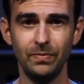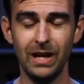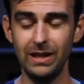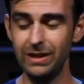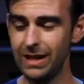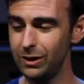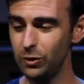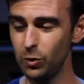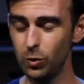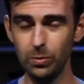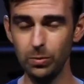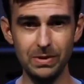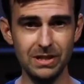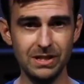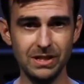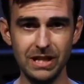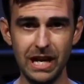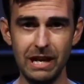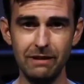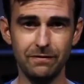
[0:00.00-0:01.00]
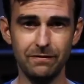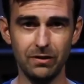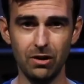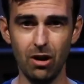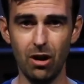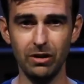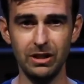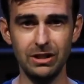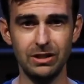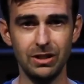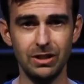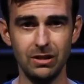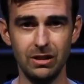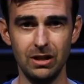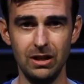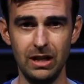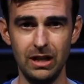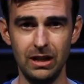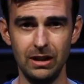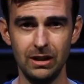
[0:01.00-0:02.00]
and that you will be saved for all
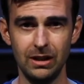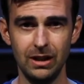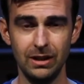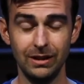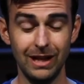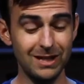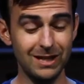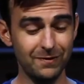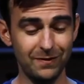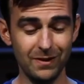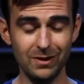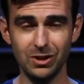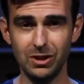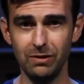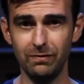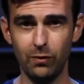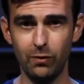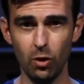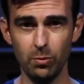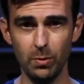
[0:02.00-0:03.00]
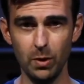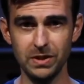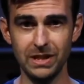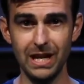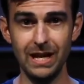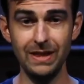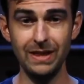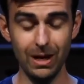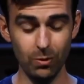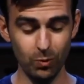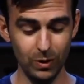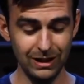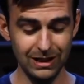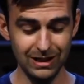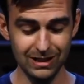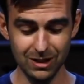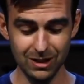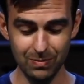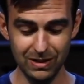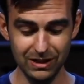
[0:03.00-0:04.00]
eternity. That's first and foremost. And then we
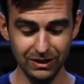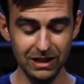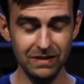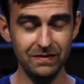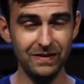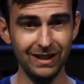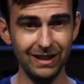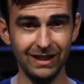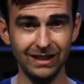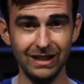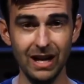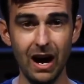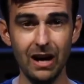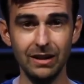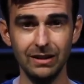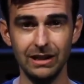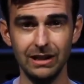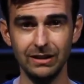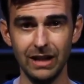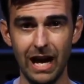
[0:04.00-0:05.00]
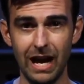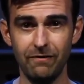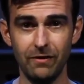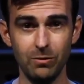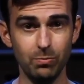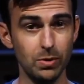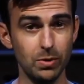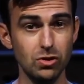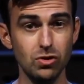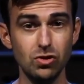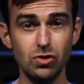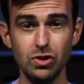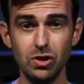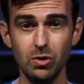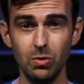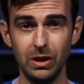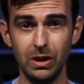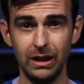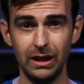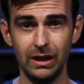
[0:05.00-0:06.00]
need to be living a godly life and
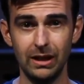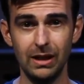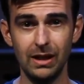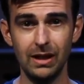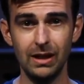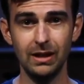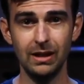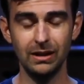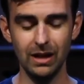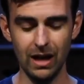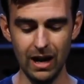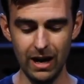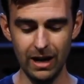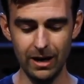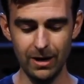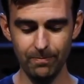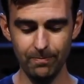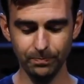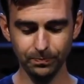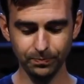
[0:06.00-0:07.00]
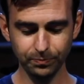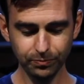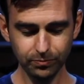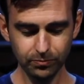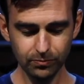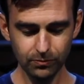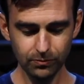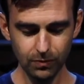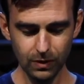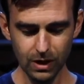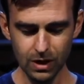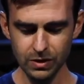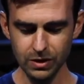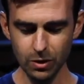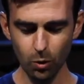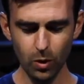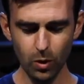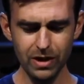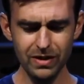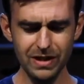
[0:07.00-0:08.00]
pursuing God.
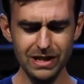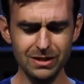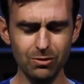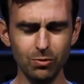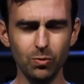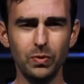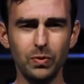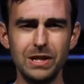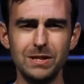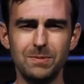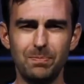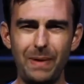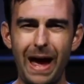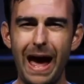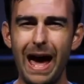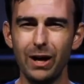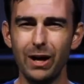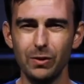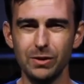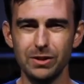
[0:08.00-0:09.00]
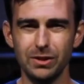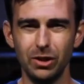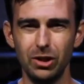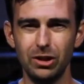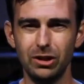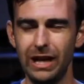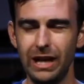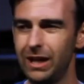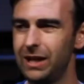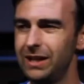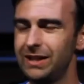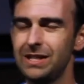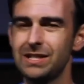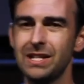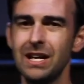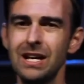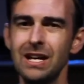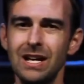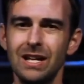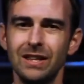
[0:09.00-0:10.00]
So what do these battles look like?
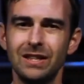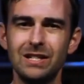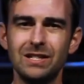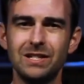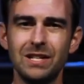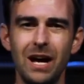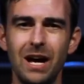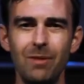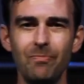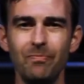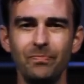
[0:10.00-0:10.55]
This